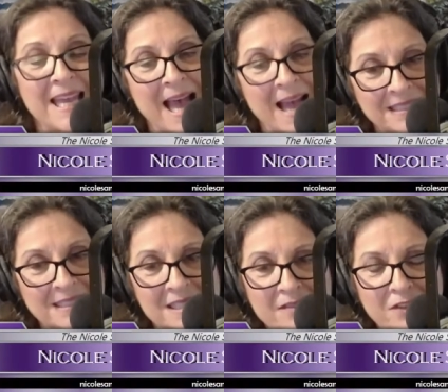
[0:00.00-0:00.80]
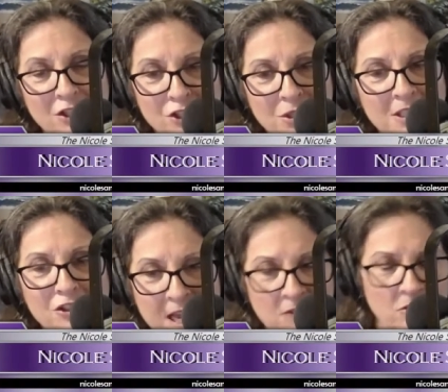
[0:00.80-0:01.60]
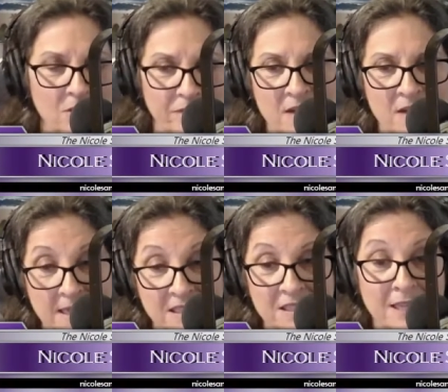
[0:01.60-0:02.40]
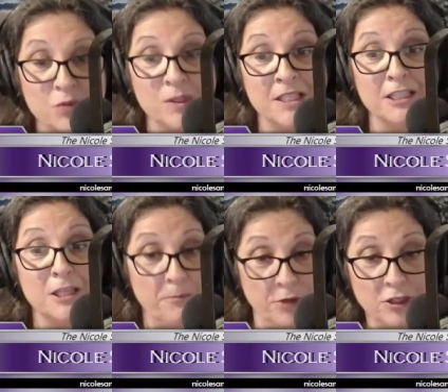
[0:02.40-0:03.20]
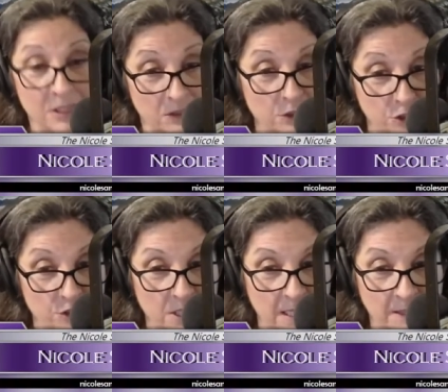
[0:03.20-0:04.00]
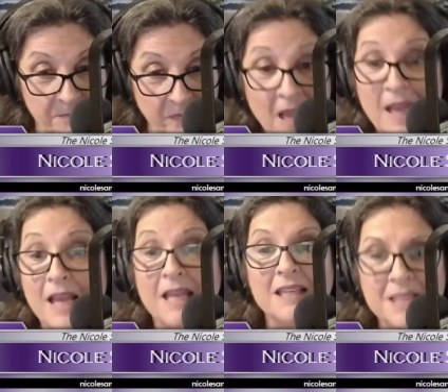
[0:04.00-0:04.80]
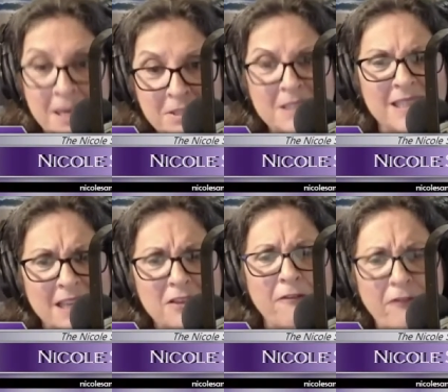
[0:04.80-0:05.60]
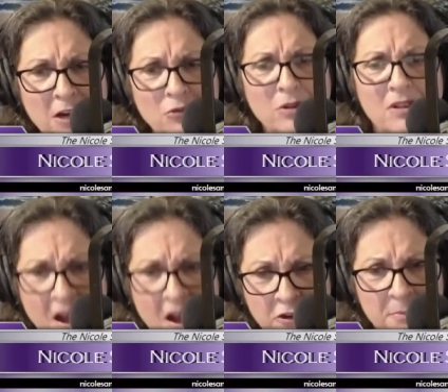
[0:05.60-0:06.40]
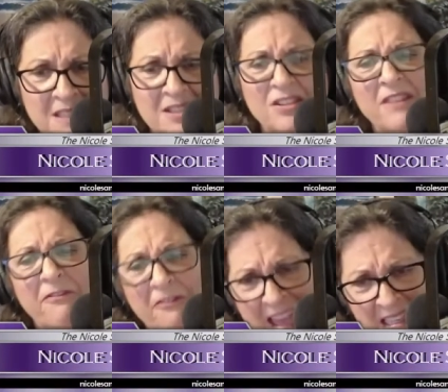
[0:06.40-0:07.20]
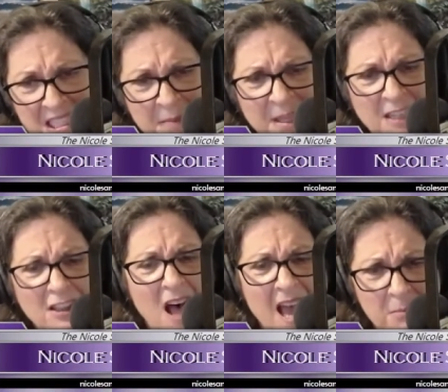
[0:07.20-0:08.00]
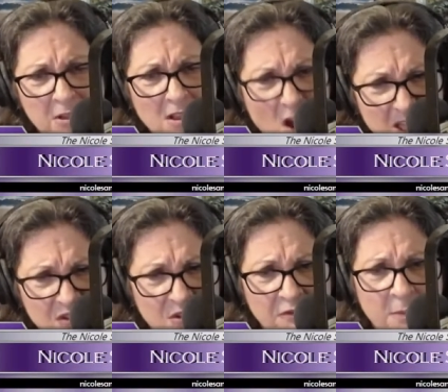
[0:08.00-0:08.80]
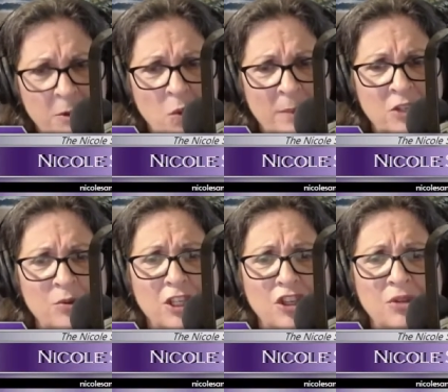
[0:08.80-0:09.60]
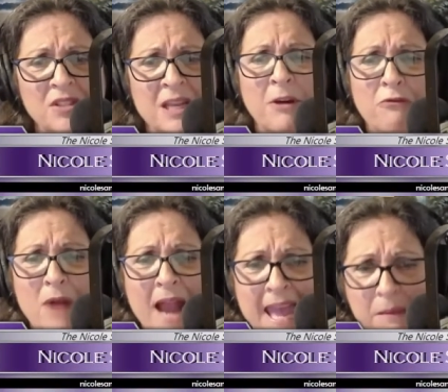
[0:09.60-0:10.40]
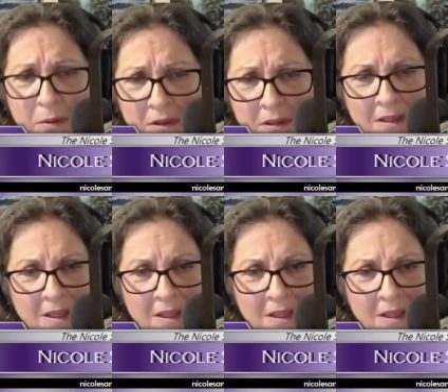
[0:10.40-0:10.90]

He acted as if the Attorney General of the United States was his personal attorney. He attempted to get the federal government to defend him in a libel lawsuit from a woman who accused him of rape.